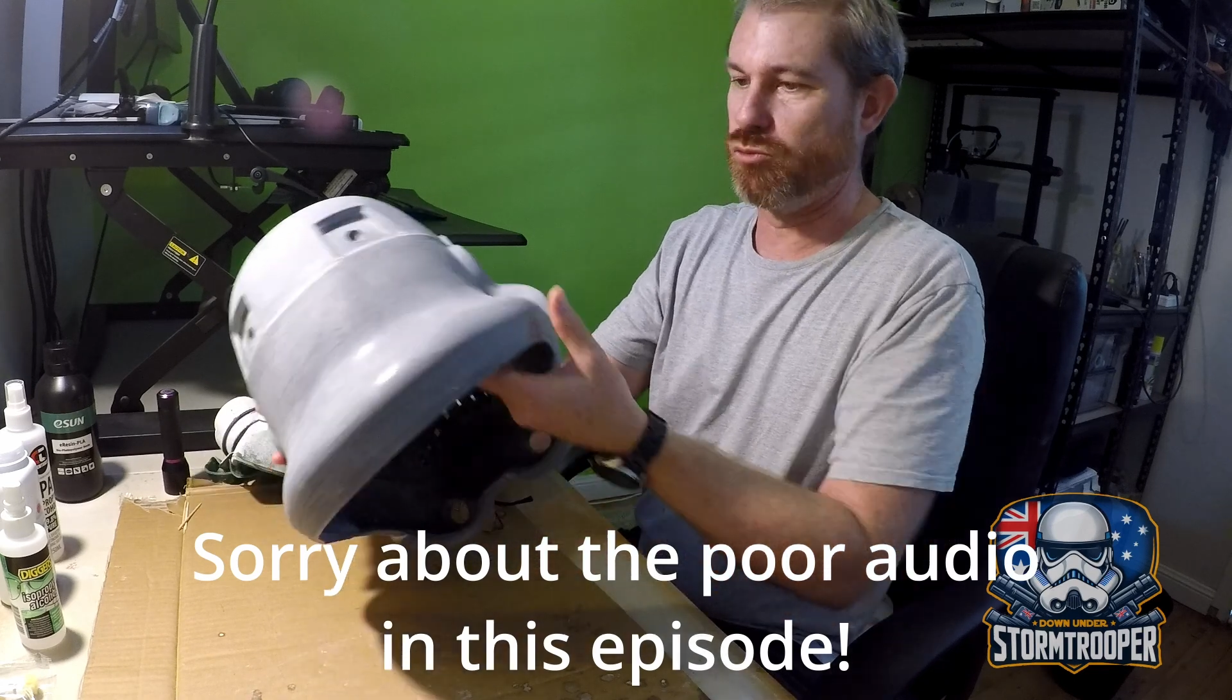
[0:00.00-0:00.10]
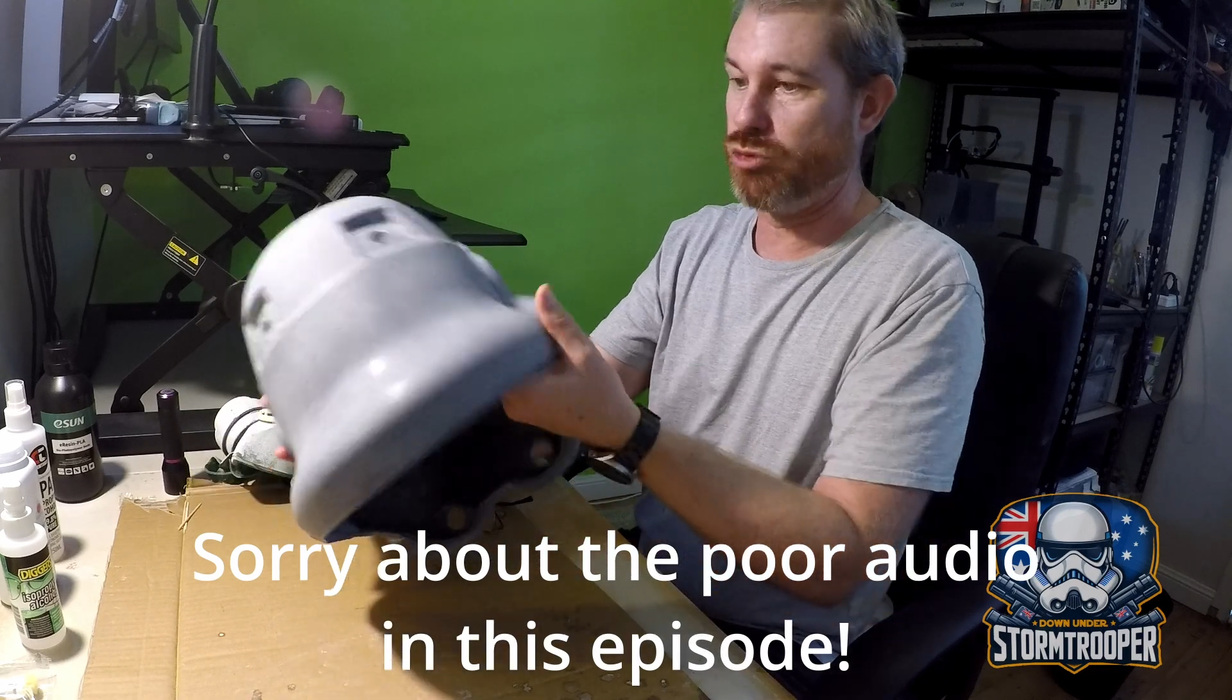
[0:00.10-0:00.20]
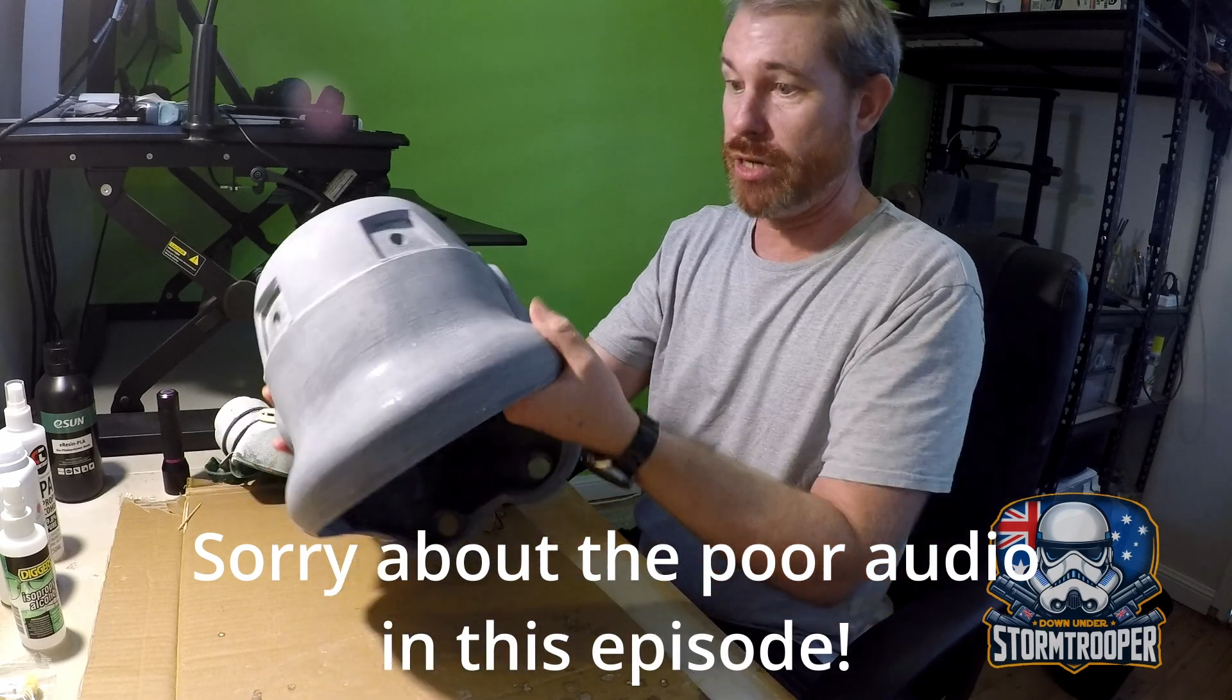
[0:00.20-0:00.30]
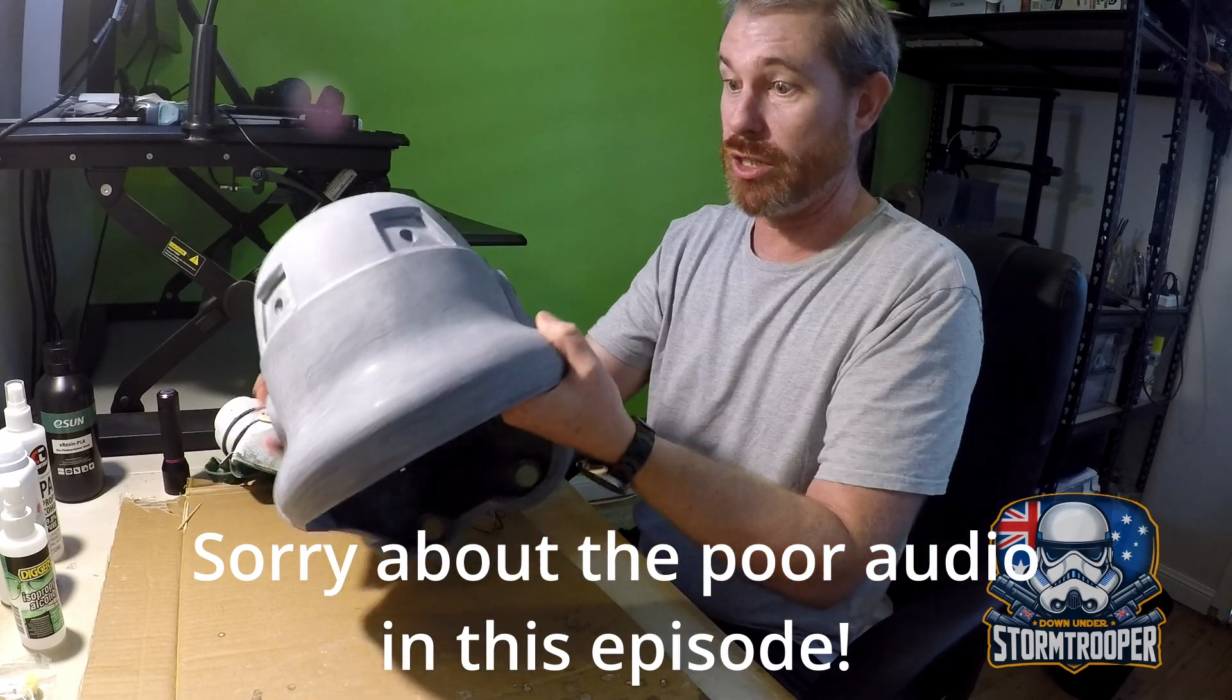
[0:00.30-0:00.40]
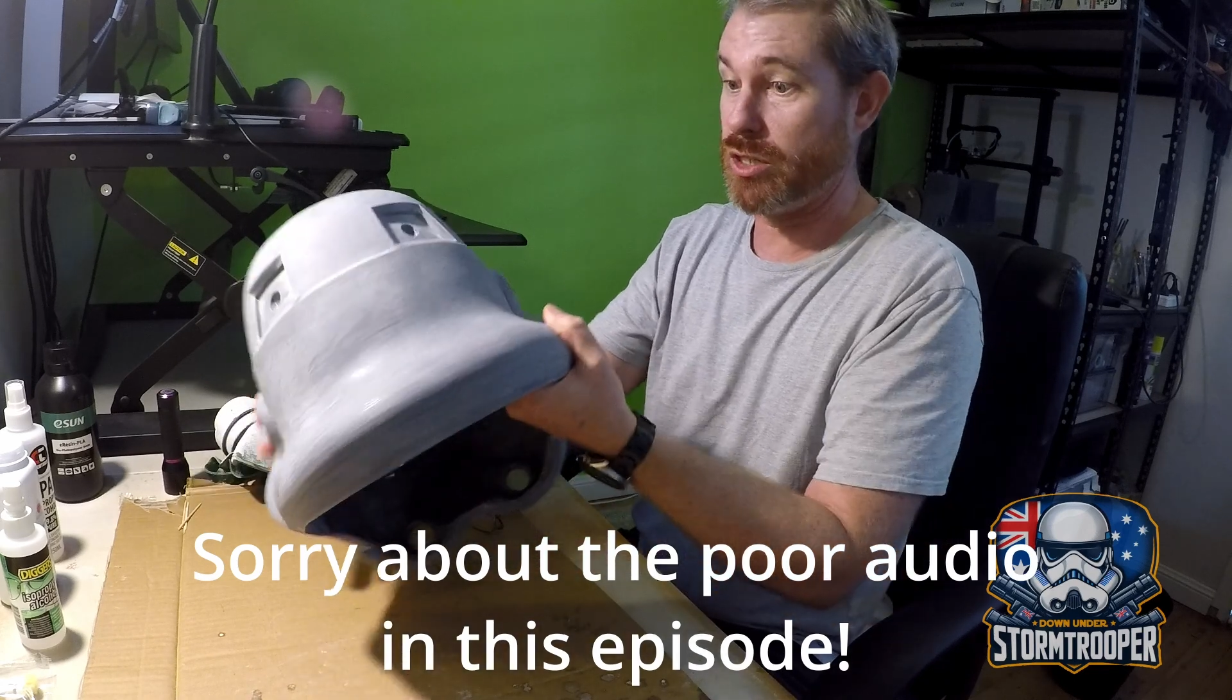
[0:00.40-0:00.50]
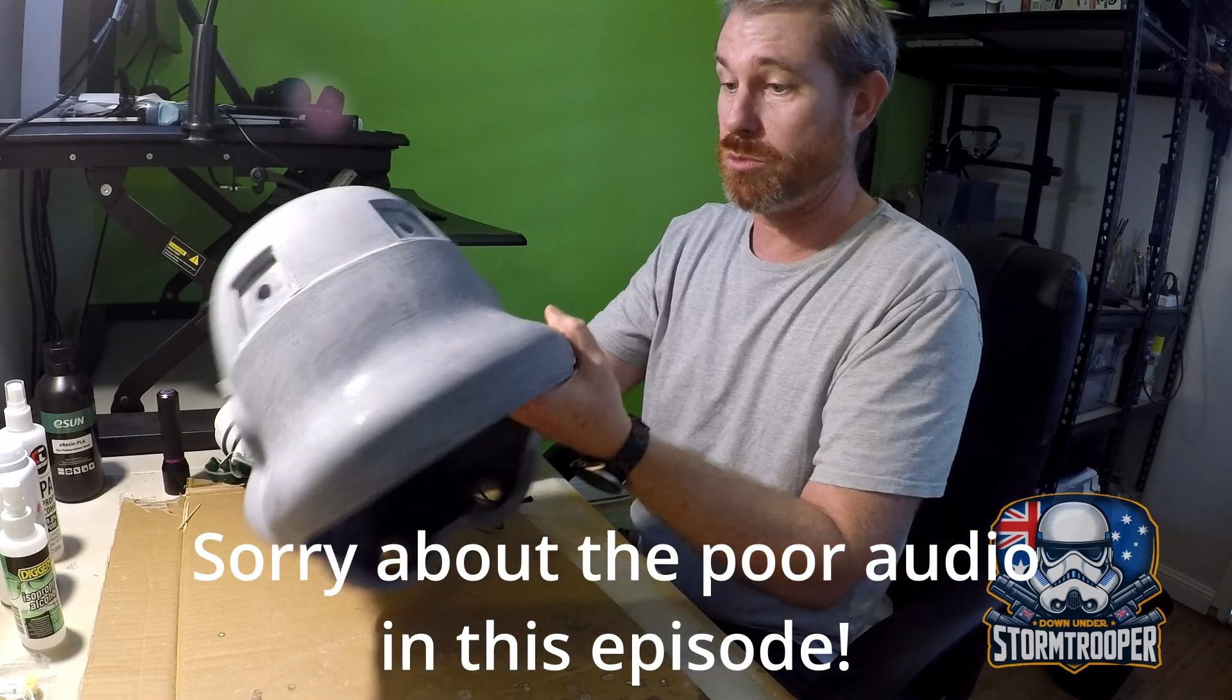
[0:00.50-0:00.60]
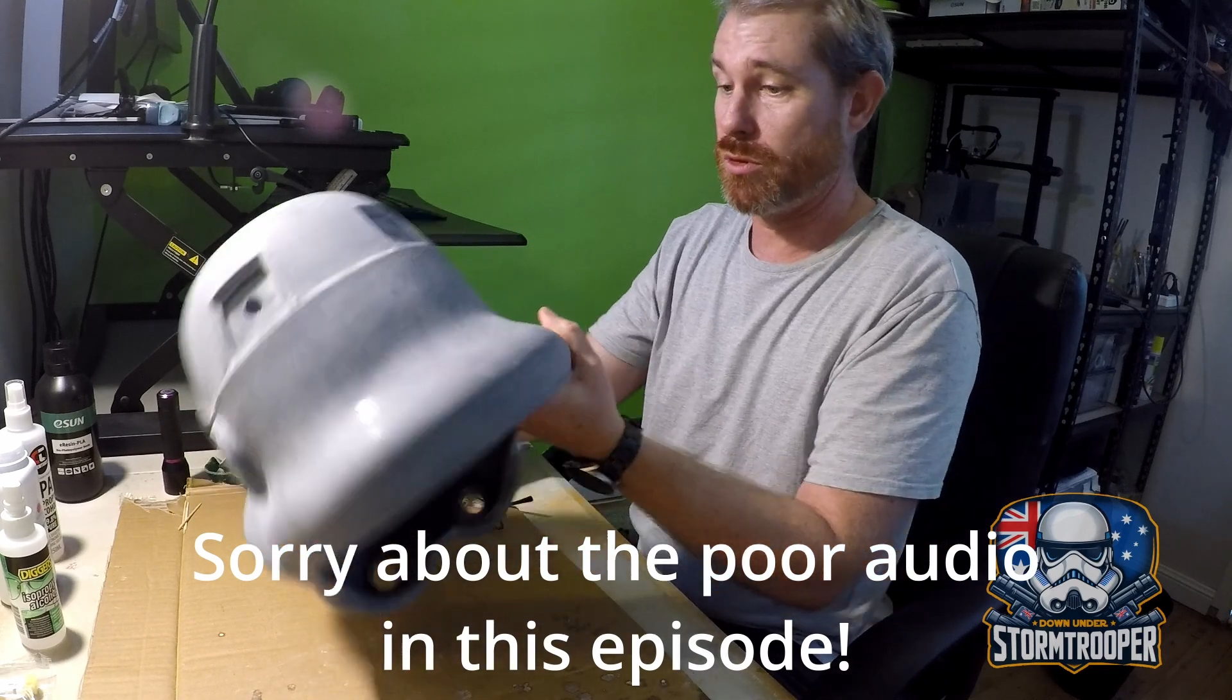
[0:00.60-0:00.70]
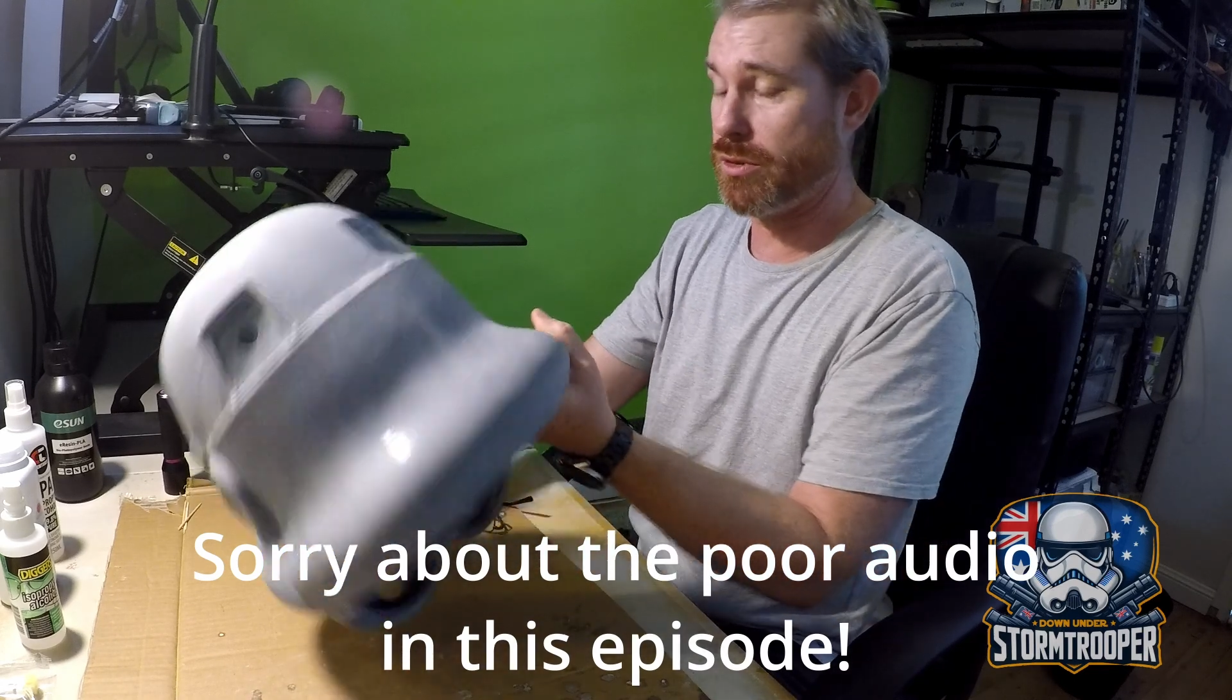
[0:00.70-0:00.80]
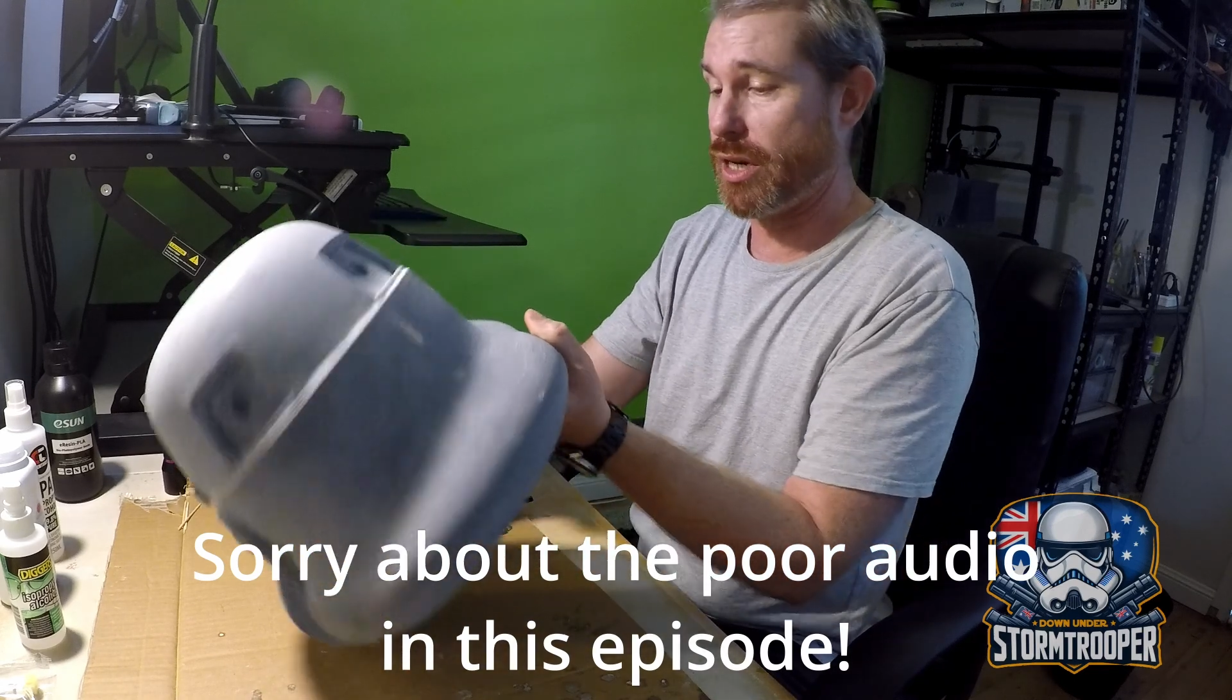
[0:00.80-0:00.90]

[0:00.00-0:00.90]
really smoothed